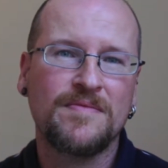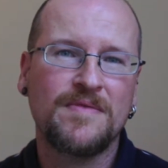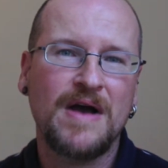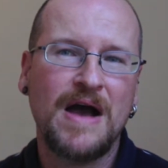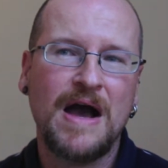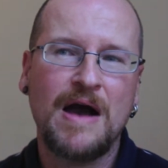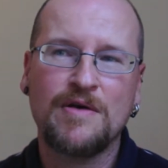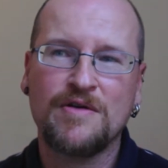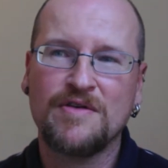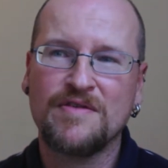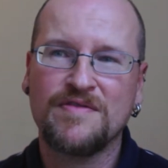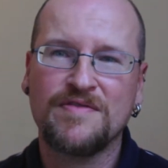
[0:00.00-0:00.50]

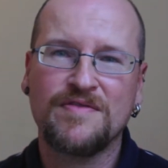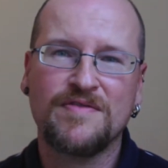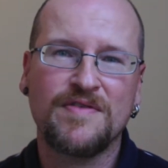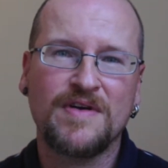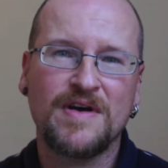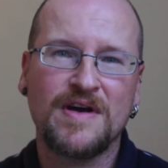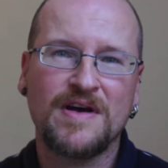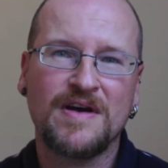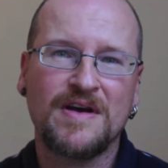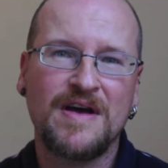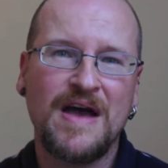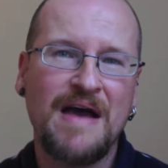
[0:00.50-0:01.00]

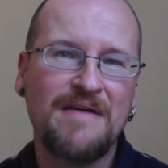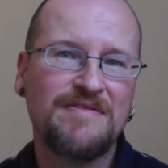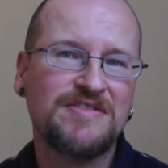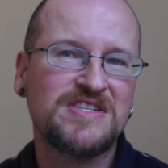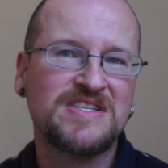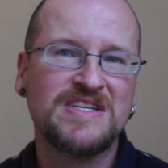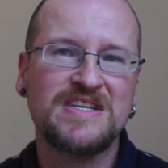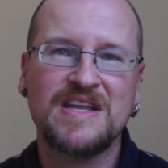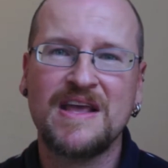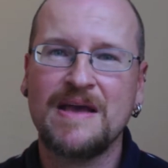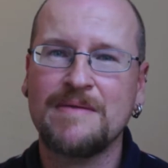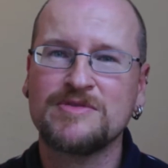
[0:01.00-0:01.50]
haven't
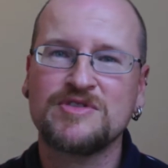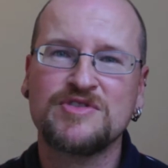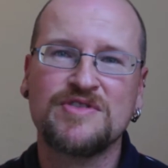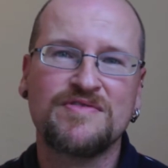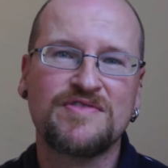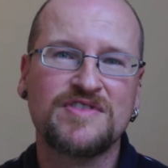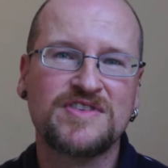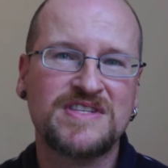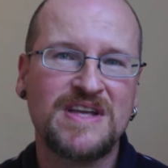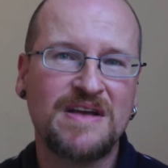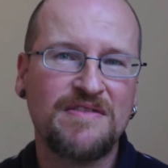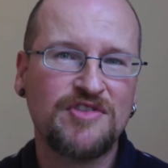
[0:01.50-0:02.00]
seen chemistry
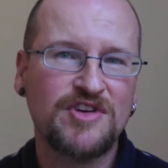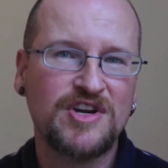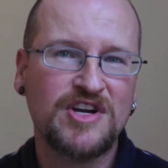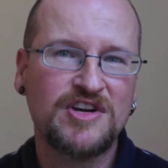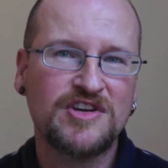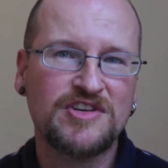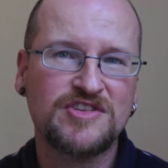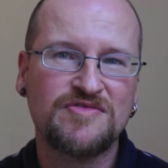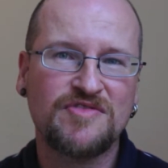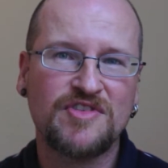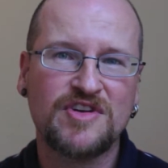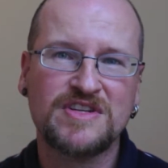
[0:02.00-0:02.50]
for several
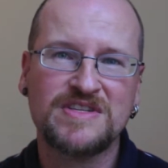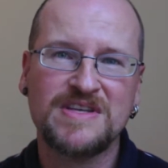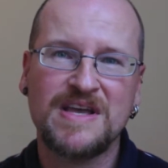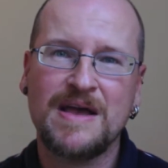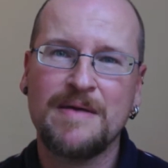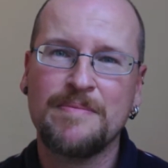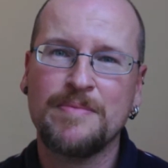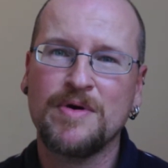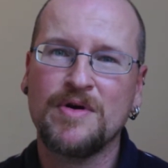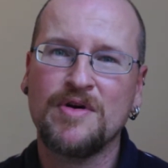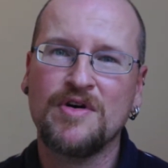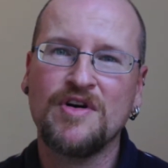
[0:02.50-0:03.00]
years, for
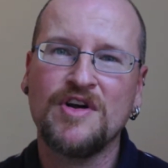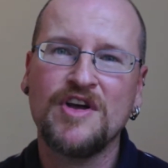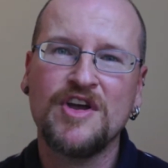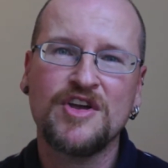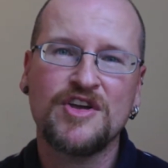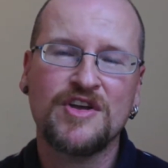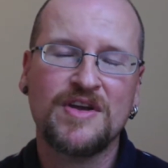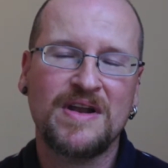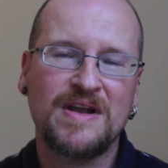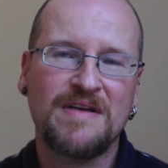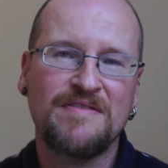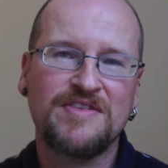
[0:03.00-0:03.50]
example,
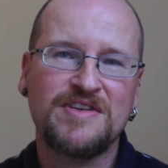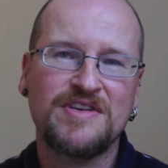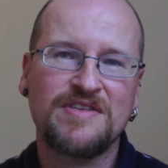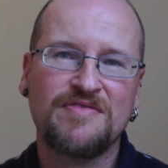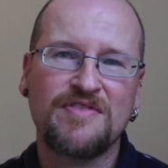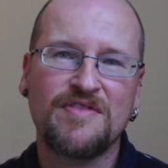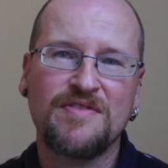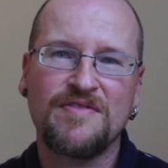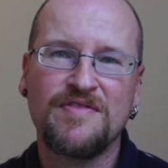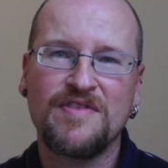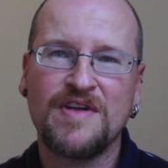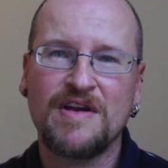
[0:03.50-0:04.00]
can have a
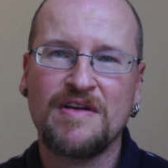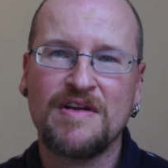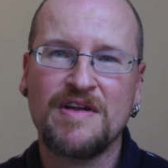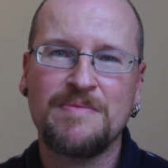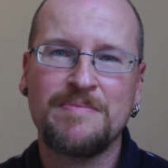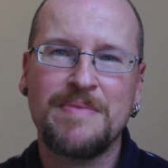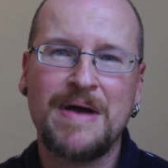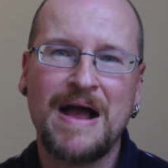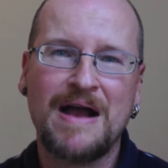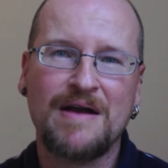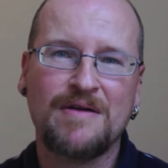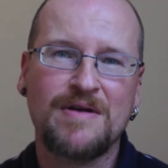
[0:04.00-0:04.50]
different varied
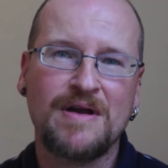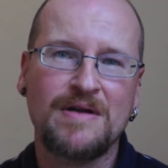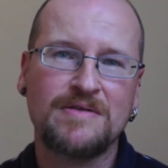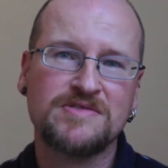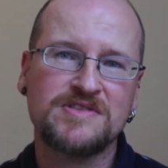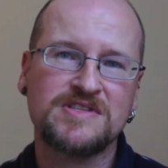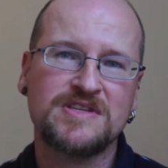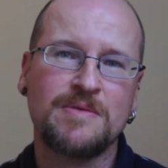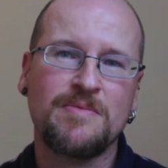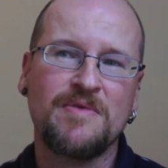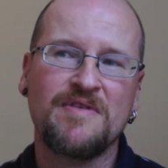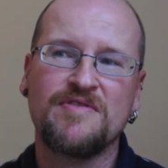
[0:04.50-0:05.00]
background.
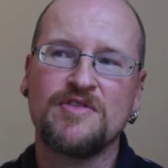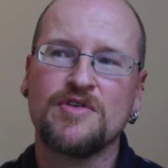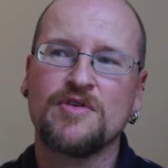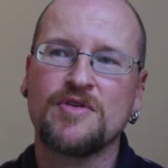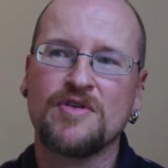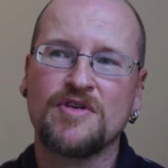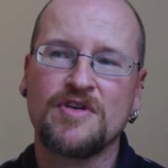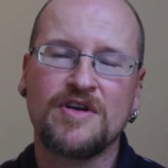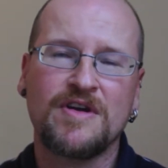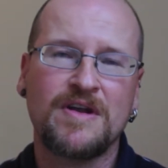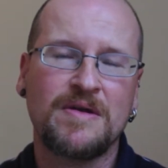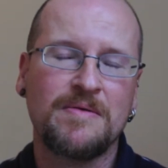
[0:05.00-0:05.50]
Some of you
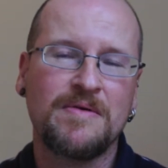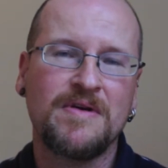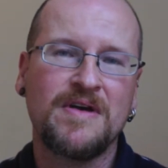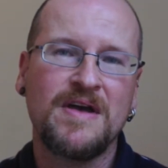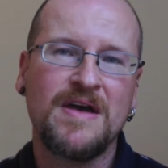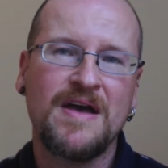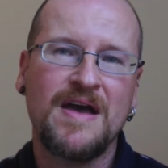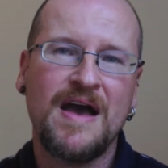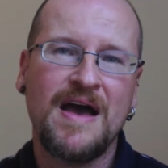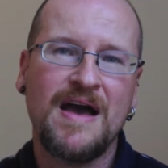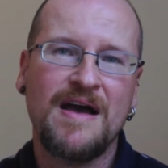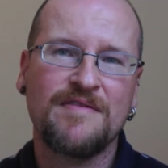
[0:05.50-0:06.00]
are going to
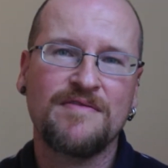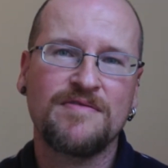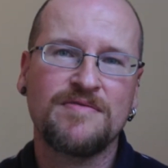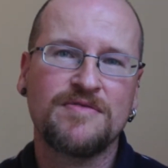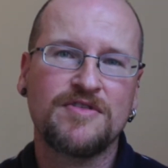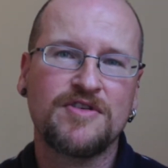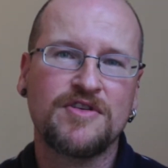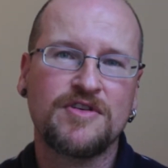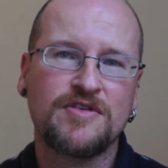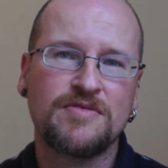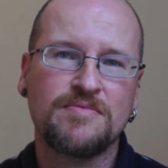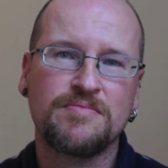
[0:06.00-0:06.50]
have
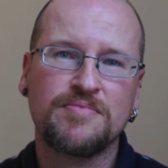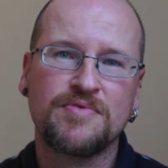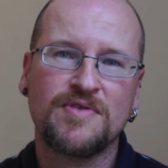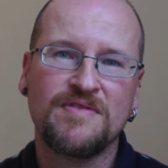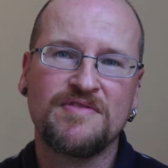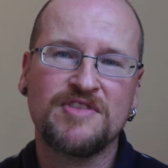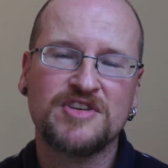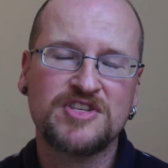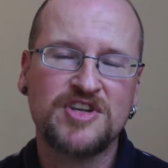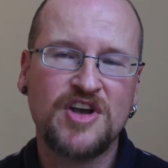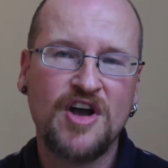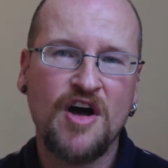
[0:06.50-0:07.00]

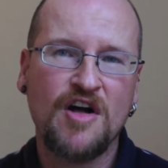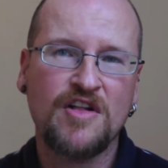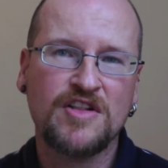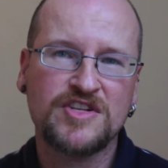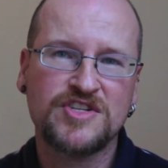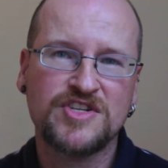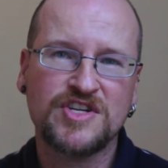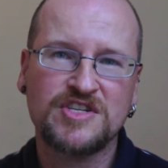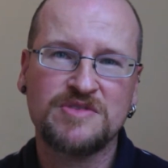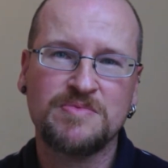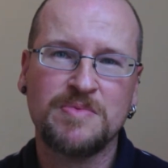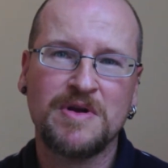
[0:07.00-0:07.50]
previous
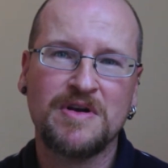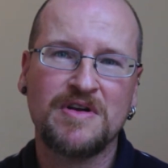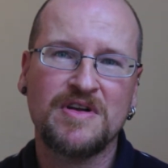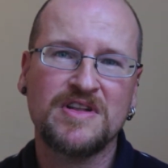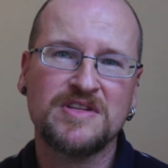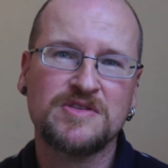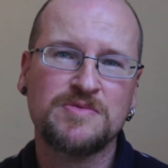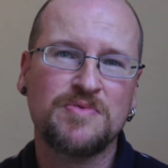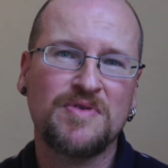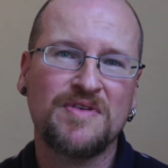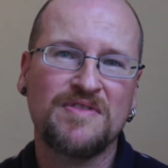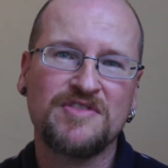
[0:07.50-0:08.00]
college
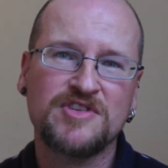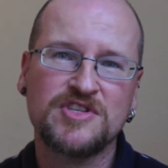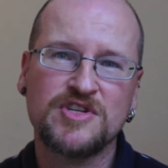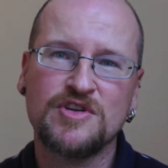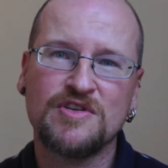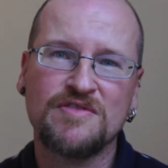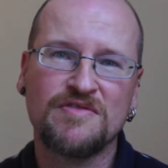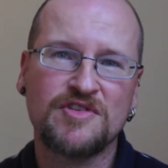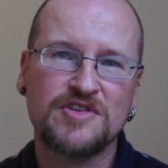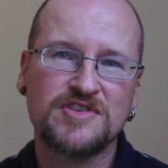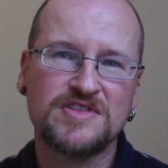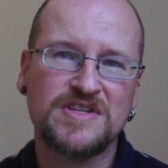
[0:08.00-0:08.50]
experience, previous
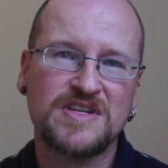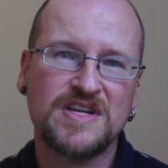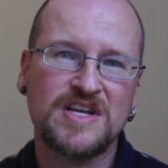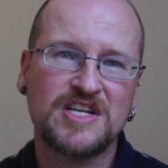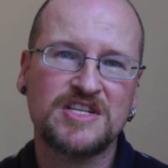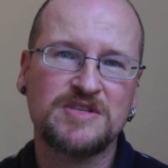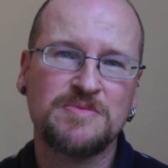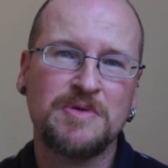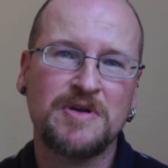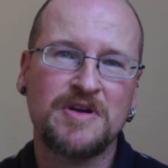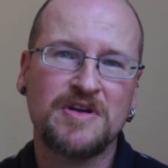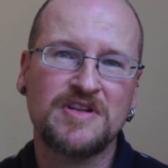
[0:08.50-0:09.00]
university
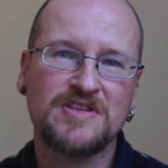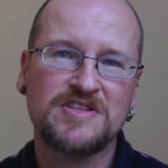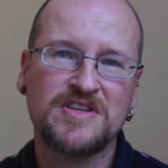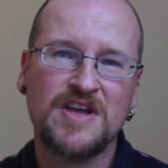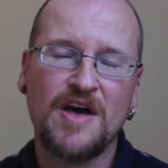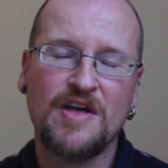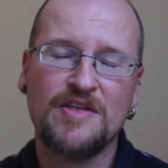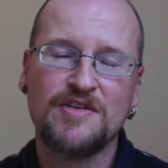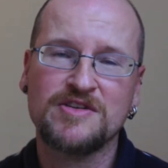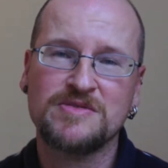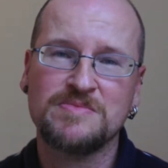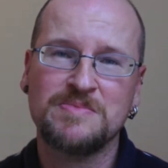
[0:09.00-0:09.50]
experience.
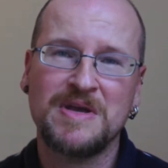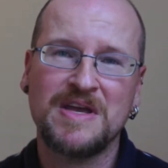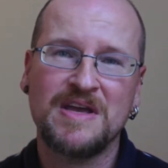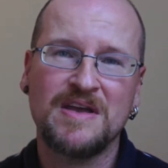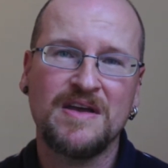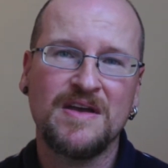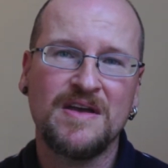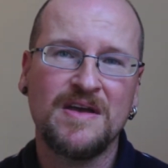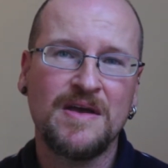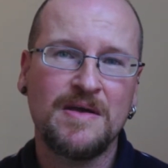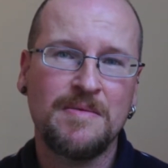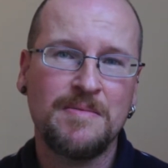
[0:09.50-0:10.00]
Others
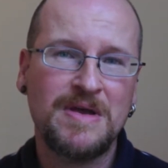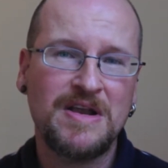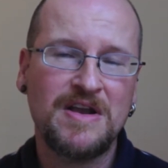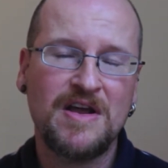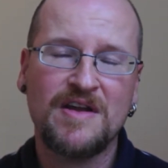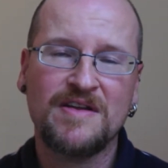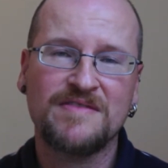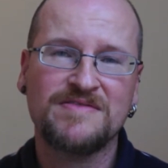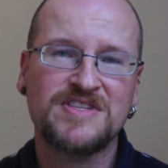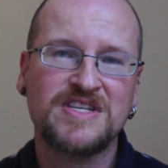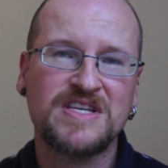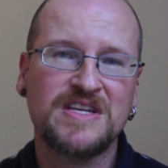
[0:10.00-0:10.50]
may not
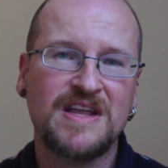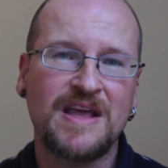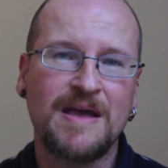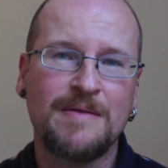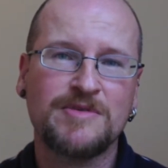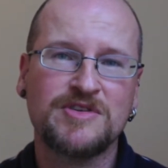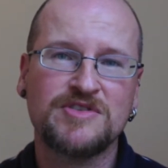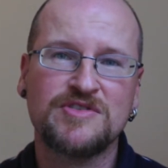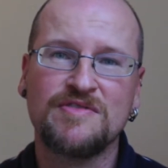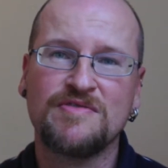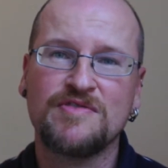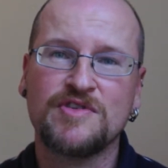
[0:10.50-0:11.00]
have seen
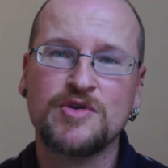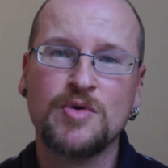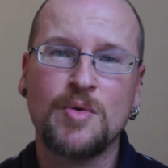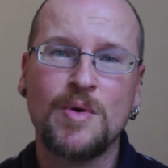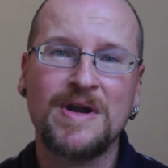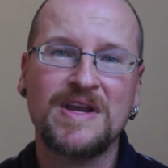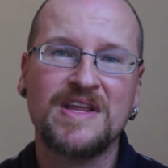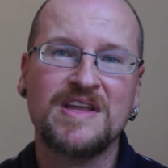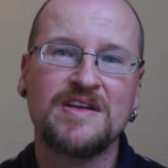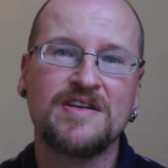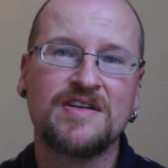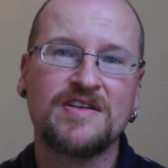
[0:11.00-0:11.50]
chemistry for
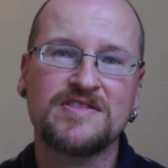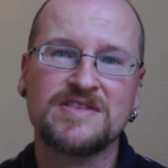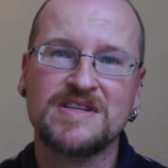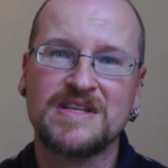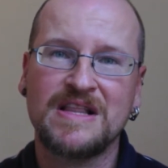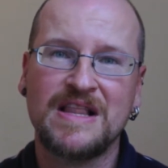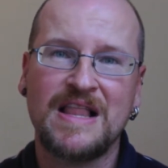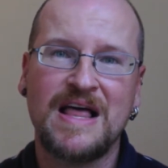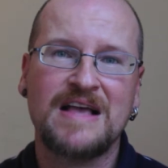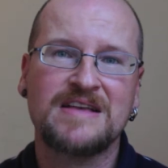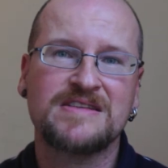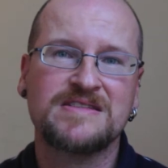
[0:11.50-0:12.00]
20 years, and
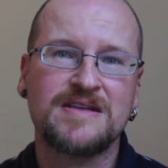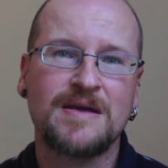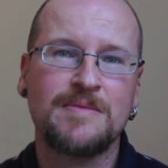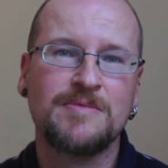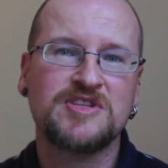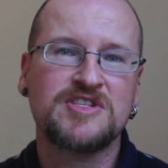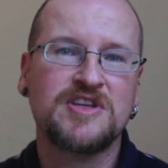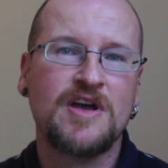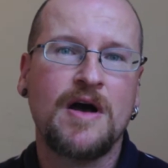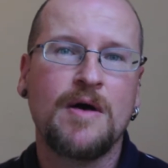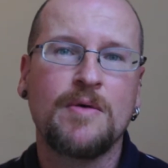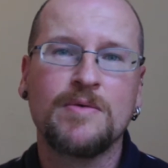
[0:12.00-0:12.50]
the last time you
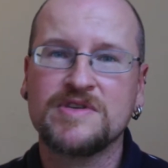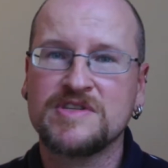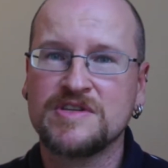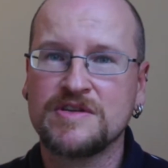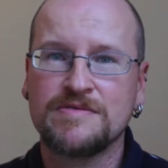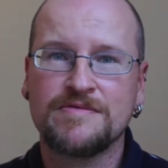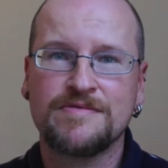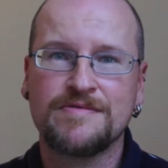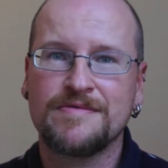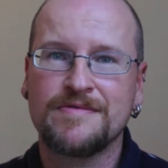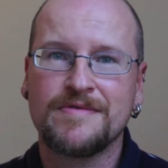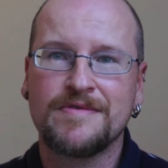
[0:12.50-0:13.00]
saw it was
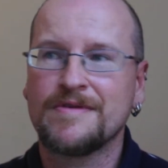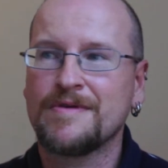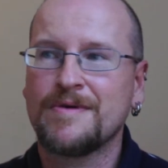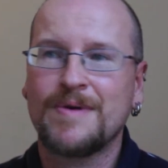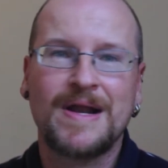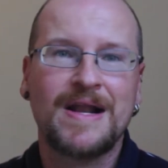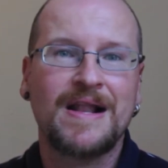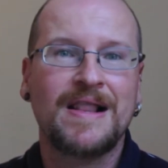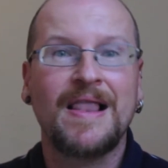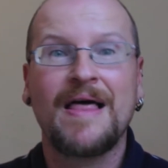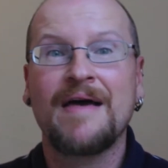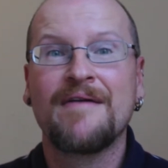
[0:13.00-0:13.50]
in
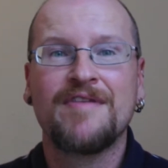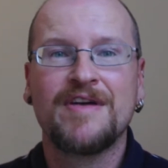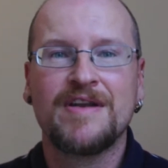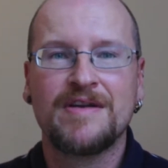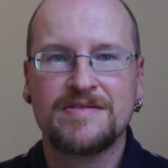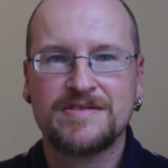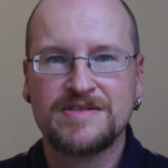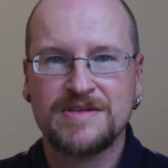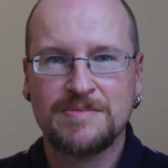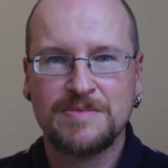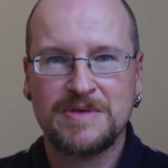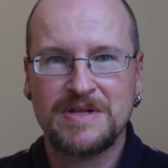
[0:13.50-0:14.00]
grade 11
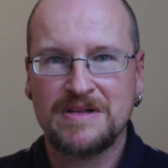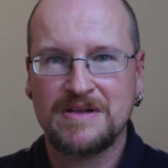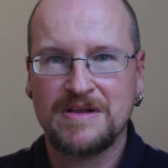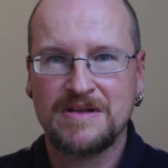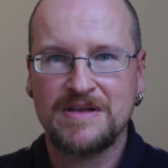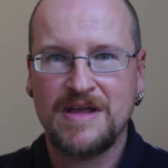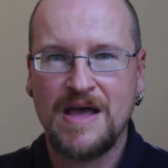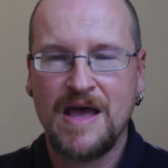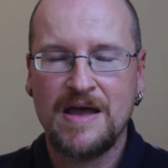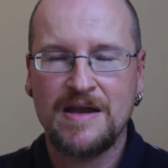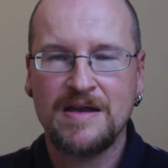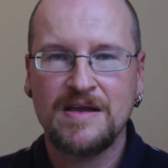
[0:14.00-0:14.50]
or something like
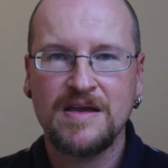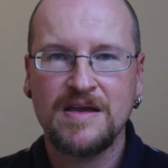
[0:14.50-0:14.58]
that.